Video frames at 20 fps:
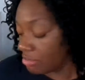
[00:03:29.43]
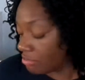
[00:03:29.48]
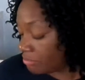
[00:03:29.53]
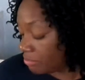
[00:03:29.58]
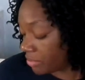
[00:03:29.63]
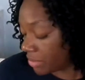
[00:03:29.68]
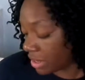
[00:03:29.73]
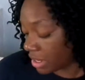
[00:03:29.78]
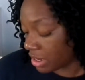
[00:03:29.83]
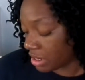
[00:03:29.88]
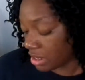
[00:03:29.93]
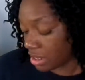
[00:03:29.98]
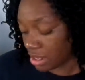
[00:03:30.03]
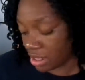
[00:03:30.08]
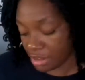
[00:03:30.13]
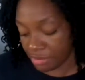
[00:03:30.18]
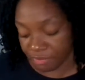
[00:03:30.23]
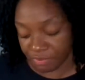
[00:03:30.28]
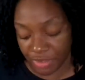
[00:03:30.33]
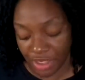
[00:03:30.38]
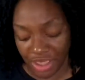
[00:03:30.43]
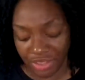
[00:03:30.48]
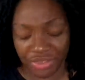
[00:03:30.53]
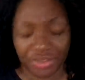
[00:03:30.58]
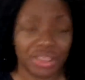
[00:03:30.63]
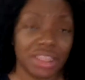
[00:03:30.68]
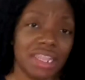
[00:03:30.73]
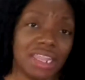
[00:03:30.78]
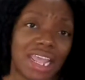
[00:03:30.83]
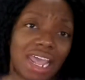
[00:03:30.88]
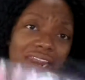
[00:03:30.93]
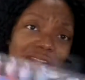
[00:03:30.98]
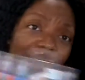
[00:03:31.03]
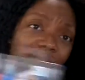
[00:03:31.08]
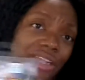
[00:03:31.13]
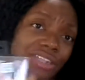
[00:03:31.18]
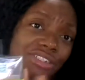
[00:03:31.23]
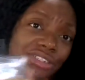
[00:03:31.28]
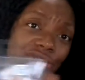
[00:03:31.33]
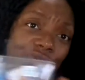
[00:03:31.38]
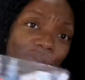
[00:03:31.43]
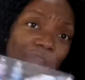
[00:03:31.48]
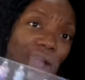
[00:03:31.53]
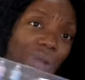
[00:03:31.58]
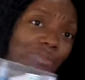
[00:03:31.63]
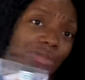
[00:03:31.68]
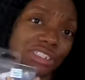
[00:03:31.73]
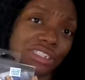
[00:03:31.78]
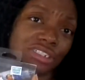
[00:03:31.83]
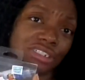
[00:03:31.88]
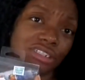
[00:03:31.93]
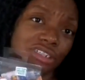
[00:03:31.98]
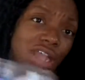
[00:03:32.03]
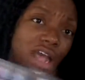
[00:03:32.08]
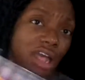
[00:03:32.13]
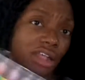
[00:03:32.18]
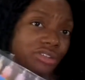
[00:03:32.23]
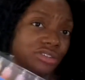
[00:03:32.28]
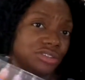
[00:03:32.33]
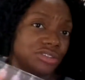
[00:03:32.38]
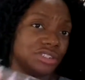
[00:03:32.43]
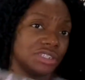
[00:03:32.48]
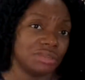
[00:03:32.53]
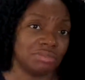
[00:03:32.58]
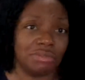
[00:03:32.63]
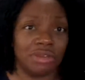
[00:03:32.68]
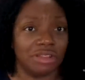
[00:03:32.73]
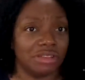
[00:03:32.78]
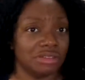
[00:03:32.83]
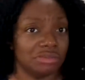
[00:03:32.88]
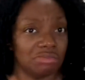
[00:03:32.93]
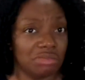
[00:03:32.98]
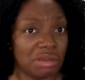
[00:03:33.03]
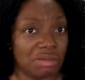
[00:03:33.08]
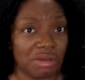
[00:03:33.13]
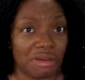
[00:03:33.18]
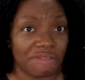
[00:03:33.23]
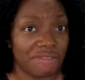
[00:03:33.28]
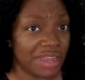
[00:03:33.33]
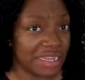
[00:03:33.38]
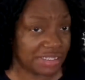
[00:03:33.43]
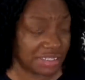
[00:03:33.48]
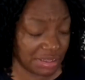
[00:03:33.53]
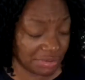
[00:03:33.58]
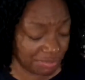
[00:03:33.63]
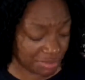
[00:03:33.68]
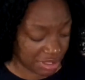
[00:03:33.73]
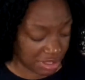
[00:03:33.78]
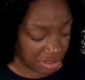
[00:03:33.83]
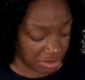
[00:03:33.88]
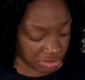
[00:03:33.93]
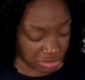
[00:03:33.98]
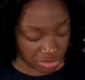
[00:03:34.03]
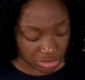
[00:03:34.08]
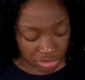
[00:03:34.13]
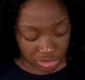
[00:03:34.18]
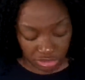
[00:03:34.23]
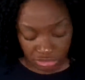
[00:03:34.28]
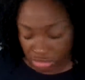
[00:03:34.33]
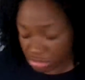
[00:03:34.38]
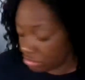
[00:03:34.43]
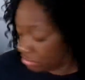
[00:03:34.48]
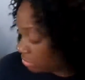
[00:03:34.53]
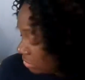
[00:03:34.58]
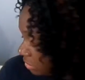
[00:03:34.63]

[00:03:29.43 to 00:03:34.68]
But other than that, I'm not sure how much I'll use it. Maybe I'll find something else to do it,